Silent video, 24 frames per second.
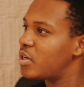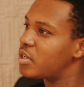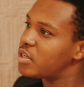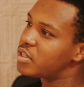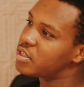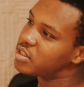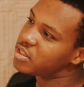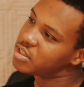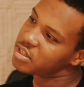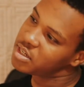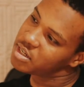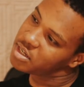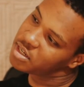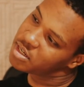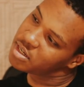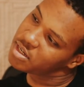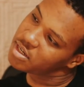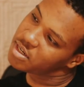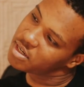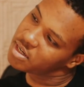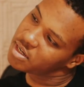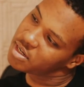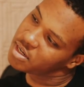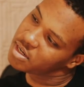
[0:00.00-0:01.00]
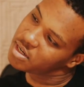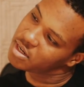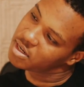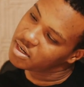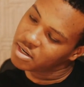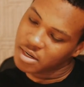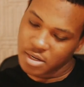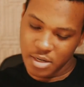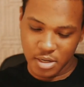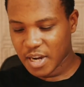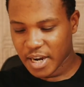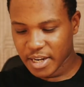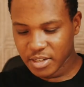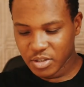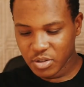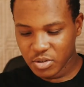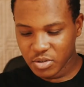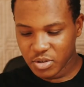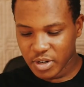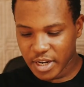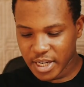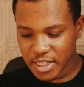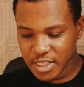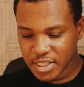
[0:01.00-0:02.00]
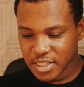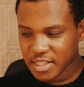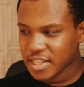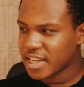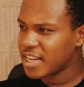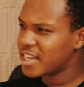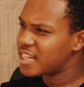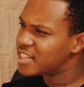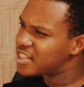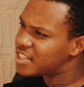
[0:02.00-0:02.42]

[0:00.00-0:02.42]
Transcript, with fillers: is it? Let me, I don't know how to say it,